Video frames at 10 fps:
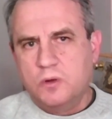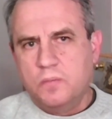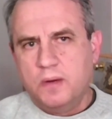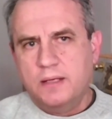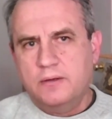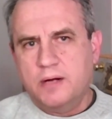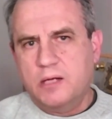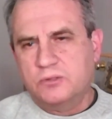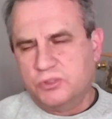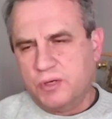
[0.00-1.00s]
by the
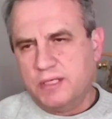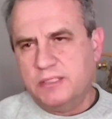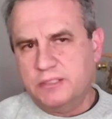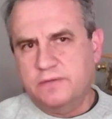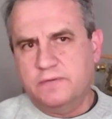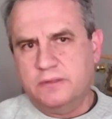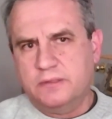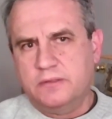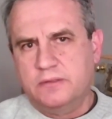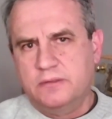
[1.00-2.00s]
round striking
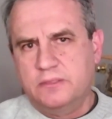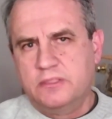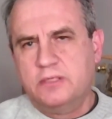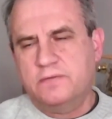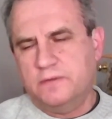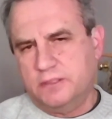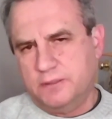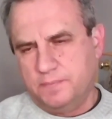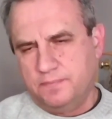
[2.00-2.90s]
surface.